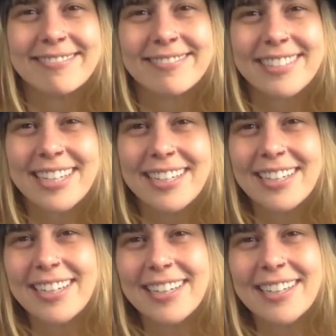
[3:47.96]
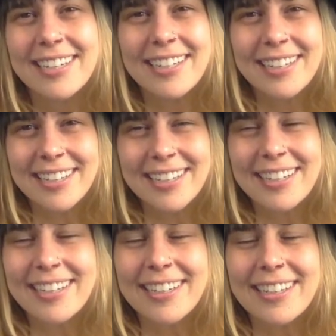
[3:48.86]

Nobody speaks.